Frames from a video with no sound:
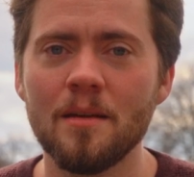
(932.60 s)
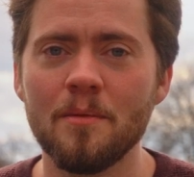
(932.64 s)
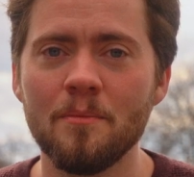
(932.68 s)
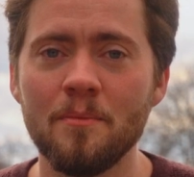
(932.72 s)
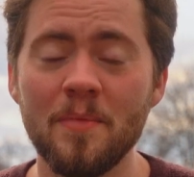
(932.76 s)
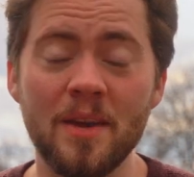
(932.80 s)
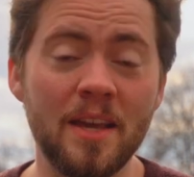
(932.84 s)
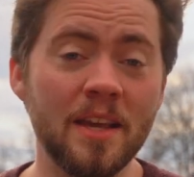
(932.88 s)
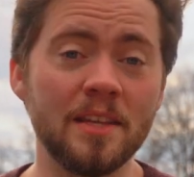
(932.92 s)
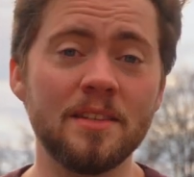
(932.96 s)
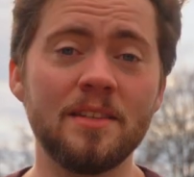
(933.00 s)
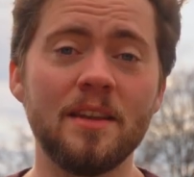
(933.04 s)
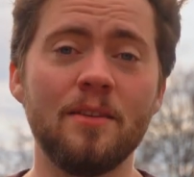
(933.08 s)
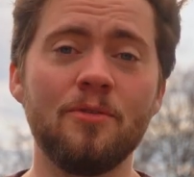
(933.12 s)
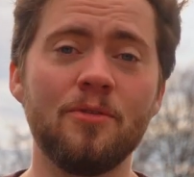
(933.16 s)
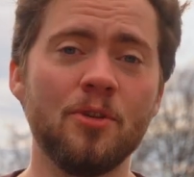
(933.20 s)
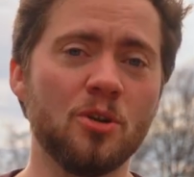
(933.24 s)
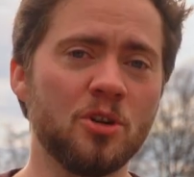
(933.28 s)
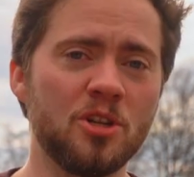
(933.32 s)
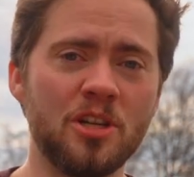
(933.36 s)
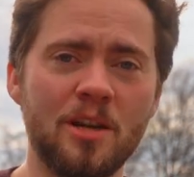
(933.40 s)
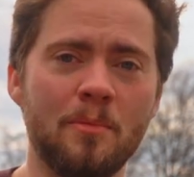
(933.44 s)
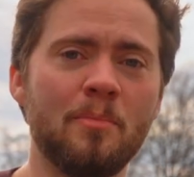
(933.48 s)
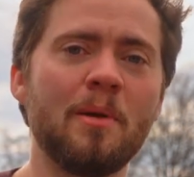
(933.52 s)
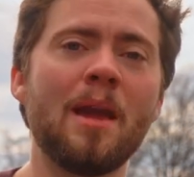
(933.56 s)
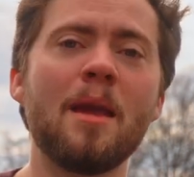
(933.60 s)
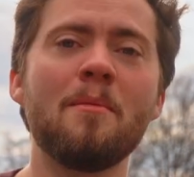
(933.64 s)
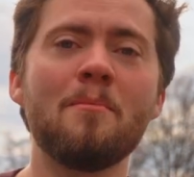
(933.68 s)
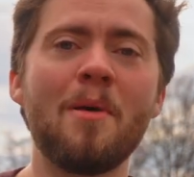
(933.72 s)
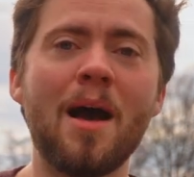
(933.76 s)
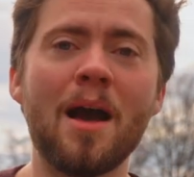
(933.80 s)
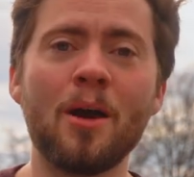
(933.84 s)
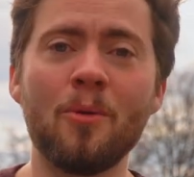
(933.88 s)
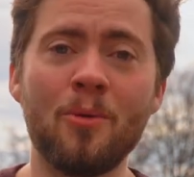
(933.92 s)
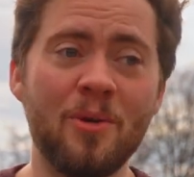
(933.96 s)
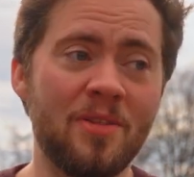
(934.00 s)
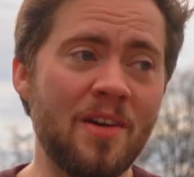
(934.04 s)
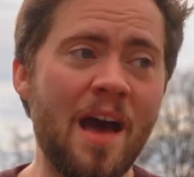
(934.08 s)
Because if your ship came
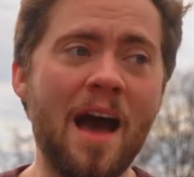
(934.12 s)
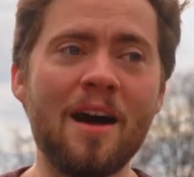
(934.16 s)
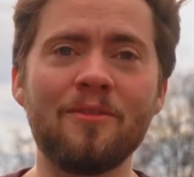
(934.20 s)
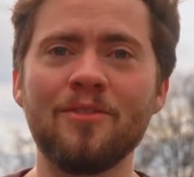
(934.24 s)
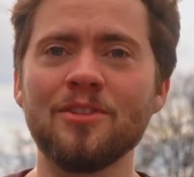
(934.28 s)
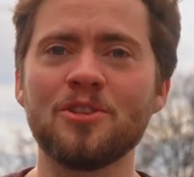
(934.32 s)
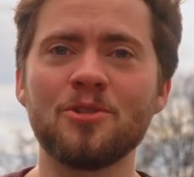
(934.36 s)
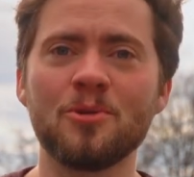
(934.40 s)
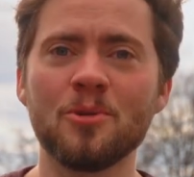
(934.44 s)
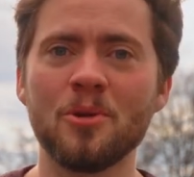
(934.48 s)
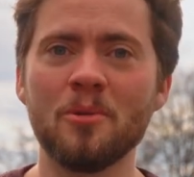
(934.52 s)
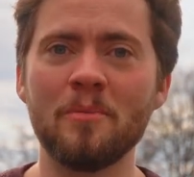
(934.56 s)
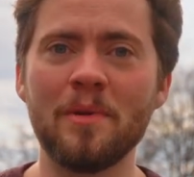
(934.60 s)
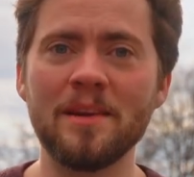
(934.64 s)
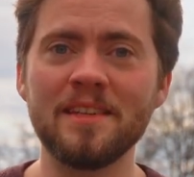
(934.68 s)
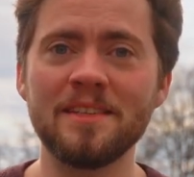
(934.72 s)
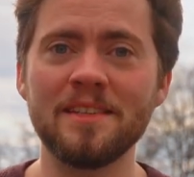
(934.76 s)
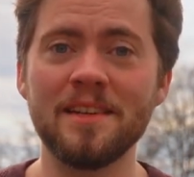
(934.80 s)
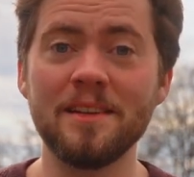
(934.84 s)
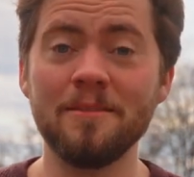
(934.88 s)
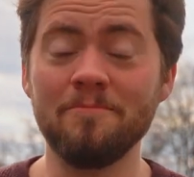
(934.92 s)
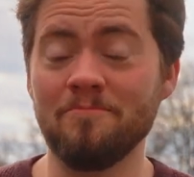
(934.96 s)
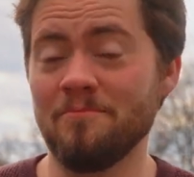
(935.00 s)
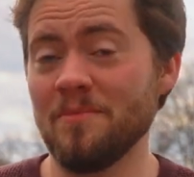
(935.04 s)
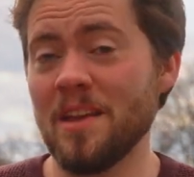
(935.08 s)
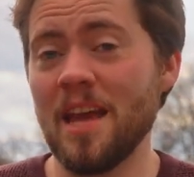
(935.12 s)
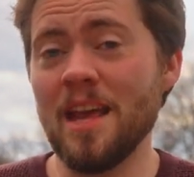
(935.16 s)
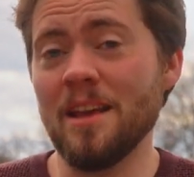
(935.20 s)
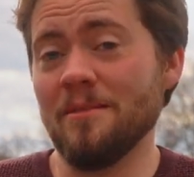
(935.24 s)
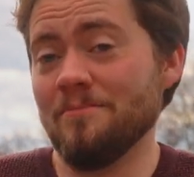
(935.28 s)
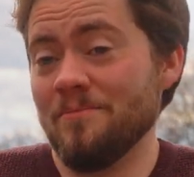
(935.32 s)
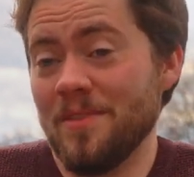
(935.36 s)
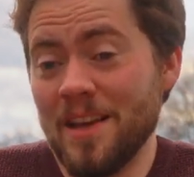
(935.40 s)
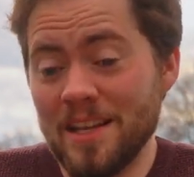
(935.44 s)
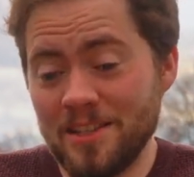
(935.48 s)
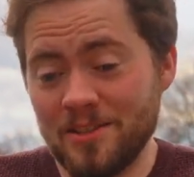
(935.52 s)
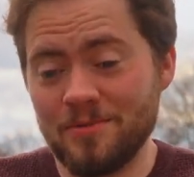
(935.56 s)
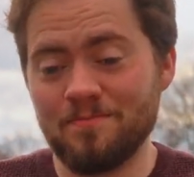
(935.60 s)
back with half its crew missing, hey,
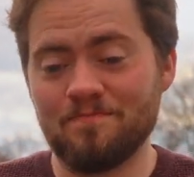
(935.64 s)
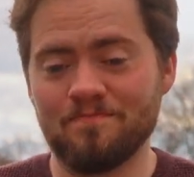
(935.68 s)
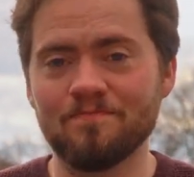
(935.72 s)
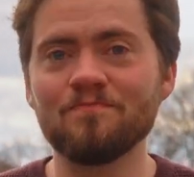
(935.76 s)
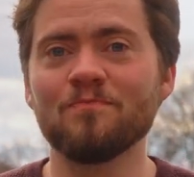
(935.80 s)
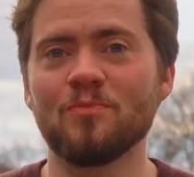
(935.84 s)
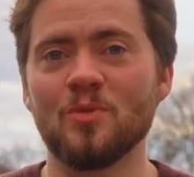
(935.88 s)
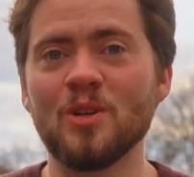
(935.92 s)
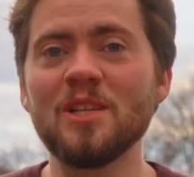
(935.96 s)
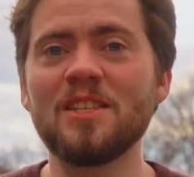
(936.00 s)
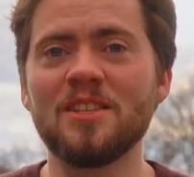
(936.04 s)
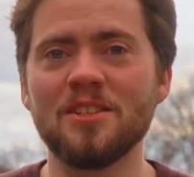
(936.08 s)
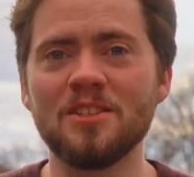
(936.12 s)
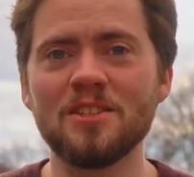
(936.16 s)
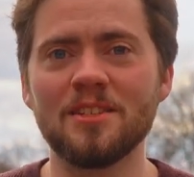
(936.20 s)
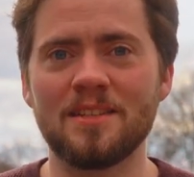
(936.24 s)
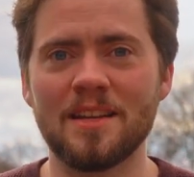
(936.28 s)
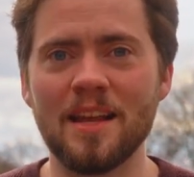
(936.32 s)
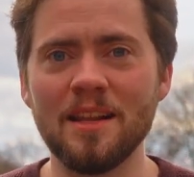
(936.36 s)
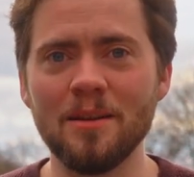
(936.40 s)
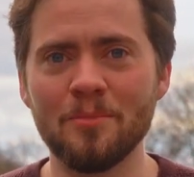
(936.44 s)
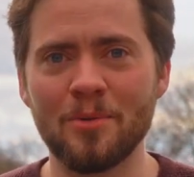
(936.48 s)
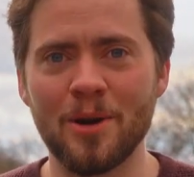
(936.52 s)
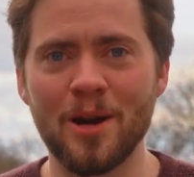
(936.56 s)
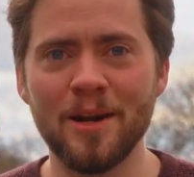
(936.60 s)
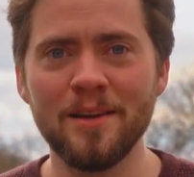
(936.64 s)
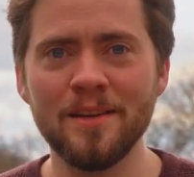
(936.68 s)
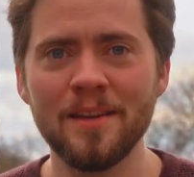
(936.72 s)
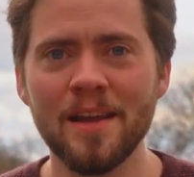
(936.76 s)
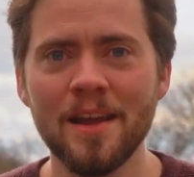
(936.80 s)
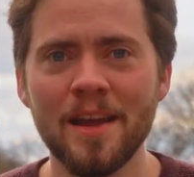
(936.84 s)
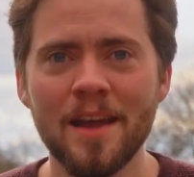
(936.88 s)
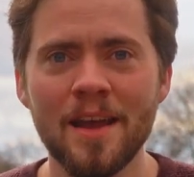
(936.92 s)
that's reason to celebrate,